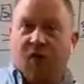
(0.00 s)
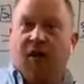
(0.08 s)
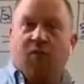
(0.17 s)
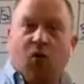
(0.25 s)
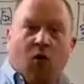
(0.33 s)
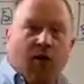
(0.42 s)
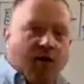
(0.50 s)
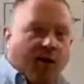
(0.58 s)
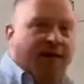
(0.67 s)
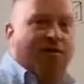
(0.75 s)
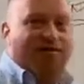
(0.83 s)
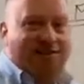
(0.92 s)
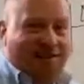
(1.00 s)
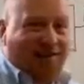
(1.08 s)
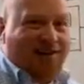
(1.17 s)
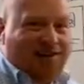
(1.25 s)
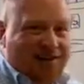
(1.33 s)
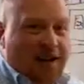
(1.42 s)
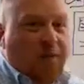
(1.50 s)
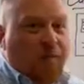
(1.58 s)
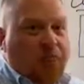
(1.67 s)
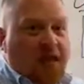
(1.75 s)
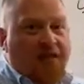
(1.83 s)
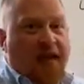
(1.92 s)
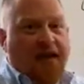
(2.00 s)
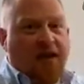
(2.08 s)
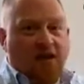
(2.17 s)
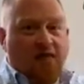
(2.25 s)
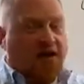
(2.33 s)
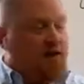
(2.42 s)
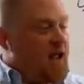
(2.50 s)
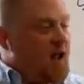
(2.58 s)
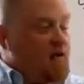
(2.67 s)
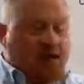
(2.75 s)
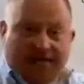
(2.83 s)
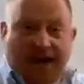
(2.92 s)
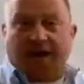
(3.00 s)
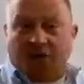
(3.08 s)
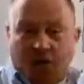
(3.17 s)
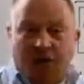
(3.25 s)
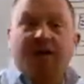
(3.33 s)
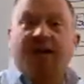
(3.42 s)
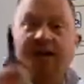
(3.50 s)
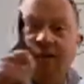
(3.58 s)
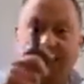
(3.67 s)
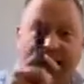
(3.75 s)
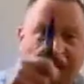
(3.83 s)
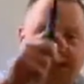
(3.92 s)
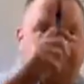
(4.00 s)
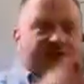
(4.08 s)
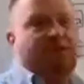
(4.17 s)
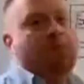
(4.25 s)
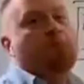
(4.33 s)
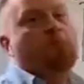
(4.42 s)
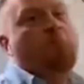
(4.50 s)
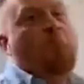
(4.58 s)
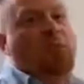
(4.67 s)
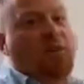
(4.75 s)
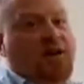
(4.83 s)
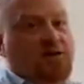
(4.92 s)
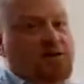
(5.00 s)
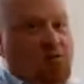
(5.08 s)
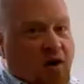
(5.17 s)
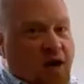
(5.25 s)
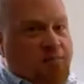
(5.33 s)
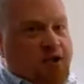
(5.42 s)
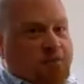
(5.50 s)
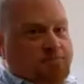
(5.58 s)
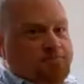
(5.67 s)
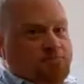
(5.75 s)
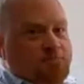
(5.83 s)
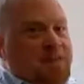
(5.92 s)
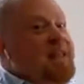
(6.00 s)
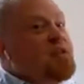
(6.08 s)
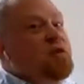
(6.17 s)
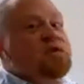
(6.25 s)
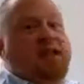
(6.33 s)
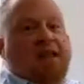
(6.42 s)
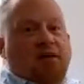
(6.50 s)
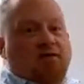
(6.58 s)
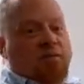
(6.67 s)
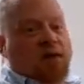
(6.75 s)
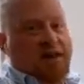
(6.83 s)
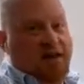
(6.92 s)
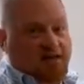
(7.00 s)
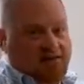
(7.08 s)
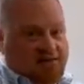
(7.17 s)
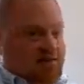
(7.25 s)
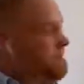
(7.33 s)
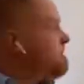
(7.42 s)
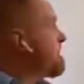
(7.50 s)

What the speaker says: you have more in like your series and that kind of thing. Now, is that good? Yes. But here's the problem. It looks like everybody else.